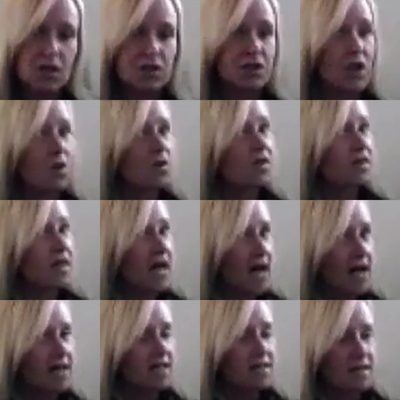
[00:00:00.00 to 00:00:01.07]
So
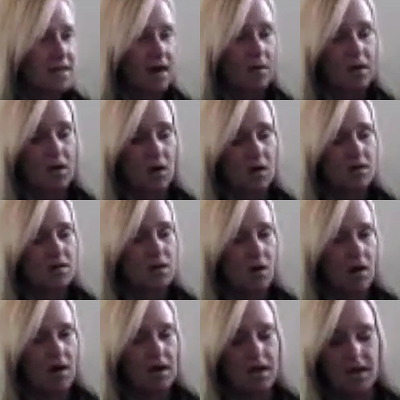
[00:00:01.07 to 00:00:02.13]
that is how it all
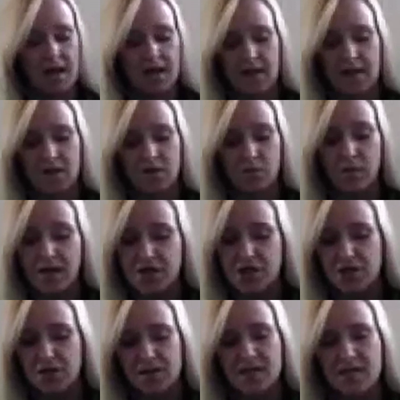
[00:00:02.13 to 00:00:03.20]
started. And it
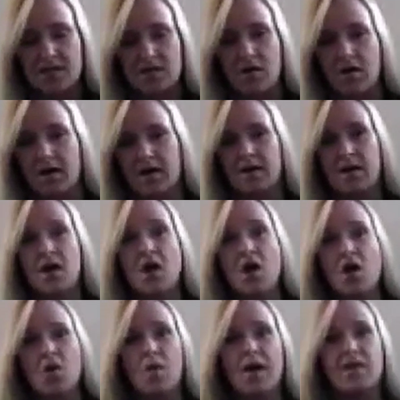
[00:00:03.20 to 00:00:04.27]
originally started
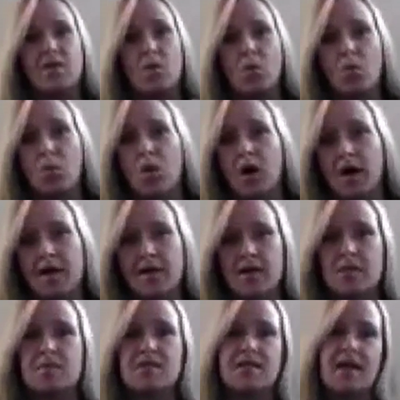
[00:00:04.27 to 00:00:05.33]
with one
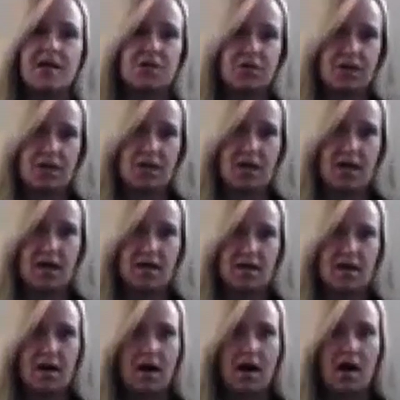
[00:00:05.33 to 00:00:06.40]
obstetric kit.
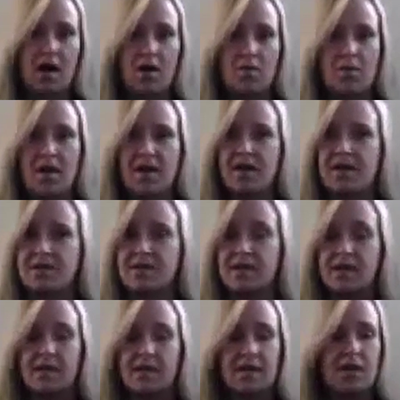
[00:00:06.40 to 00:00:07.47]
And it's
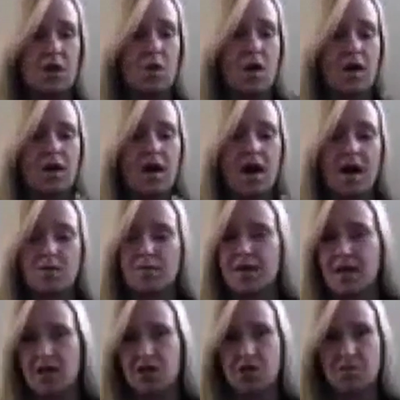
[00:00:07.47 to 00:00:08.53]
a
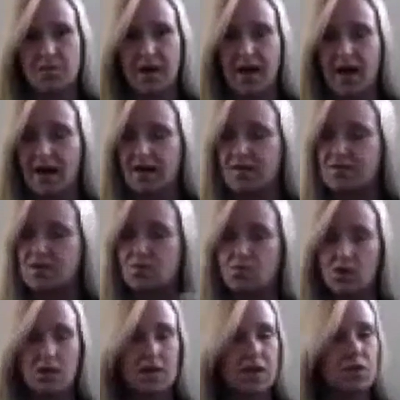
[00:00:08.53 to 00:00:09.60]
combination pack of some
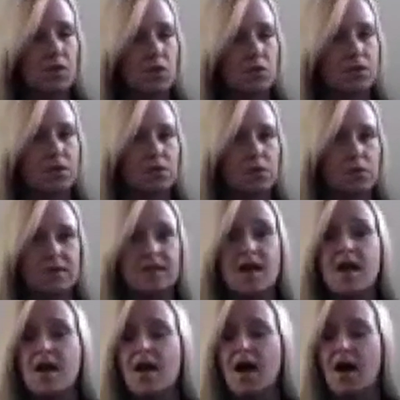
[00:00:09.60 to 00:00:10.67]
really cool tools.
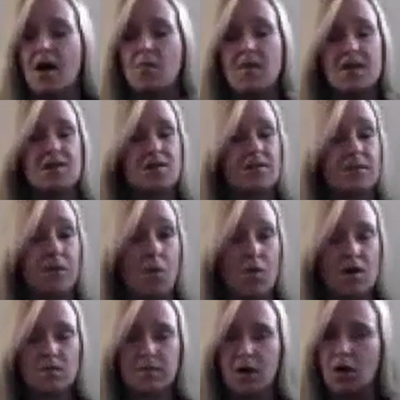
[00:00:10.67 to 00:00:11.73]
It's
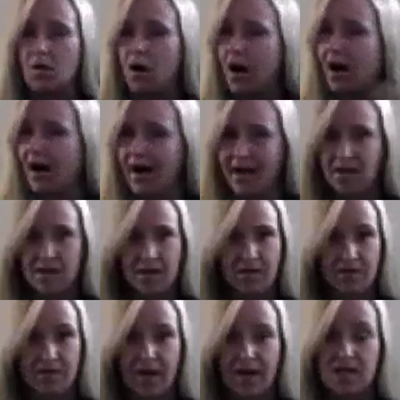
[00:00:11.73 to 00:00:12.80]
affordable, highly
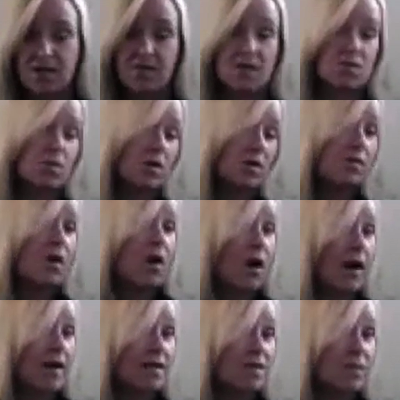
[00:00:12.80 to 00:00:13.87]
effective. It's one of our
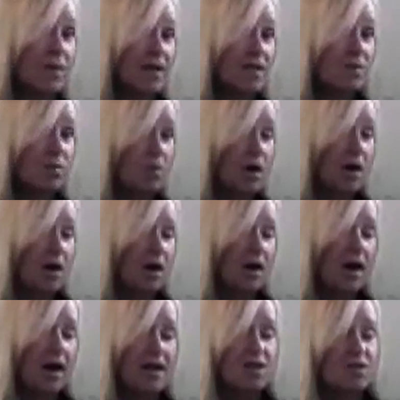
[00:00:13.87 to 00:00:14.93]
highest
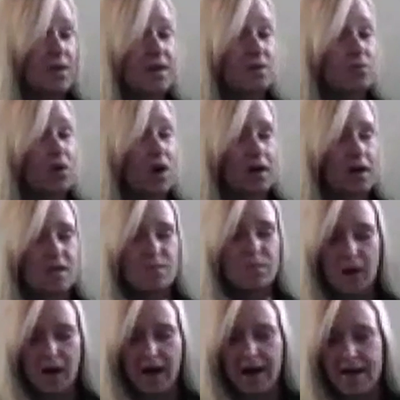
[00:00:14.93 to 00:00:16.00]
rated products.
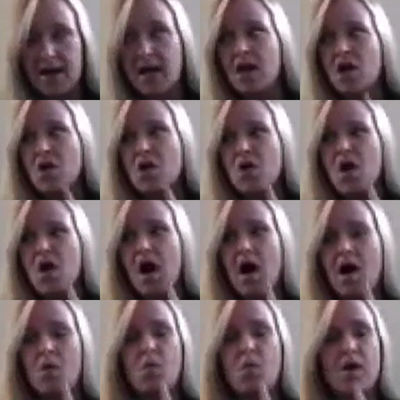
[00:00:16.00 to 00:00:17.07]

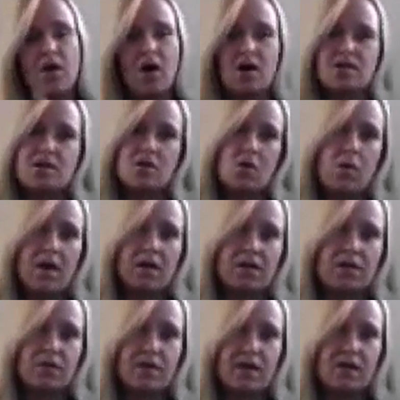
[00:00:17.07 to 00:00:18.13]
But we also quickly
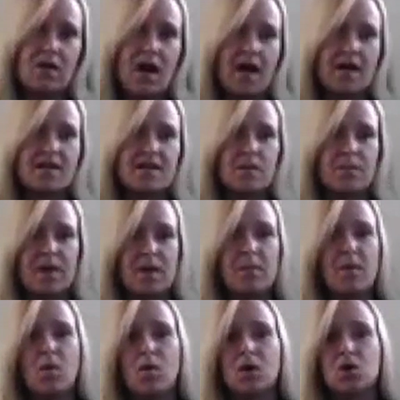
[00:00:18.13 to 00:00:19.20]
realized that
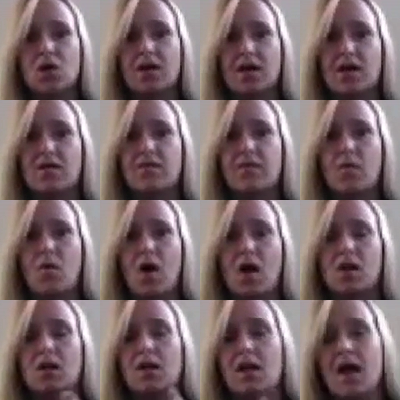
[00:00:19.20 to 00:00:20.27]
people were looking for
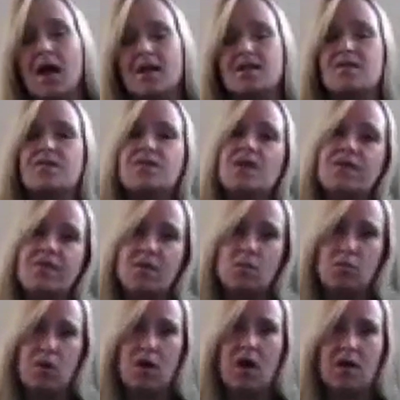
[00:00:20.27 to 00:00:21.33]
lots of
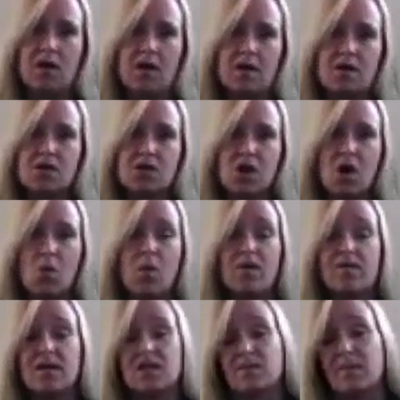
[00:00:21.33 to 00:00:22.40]
different products. So
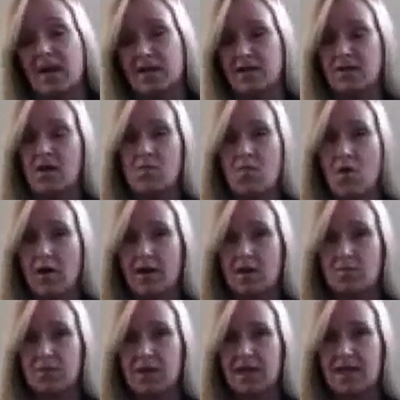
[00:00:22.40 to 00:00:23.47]
we've expanded our
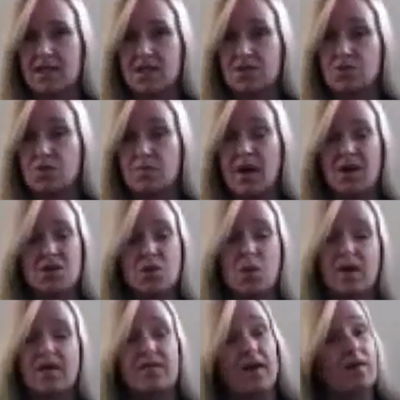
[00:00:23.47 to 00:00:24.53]
marketplace to about
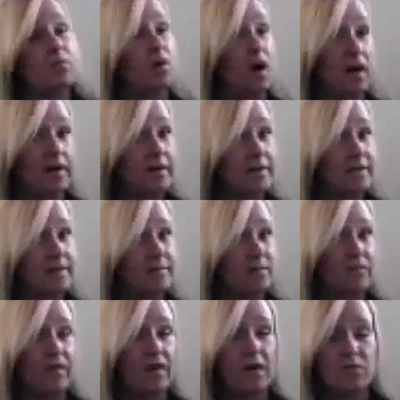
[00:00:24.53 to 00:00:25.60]
25 products,
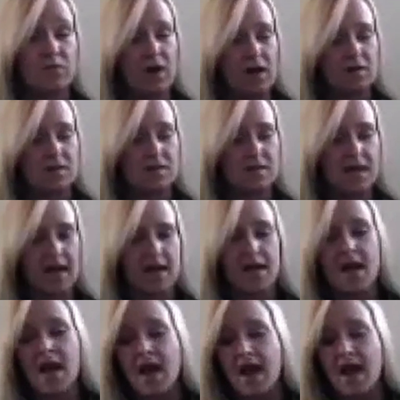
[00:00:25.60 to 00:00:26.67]
very proud to say.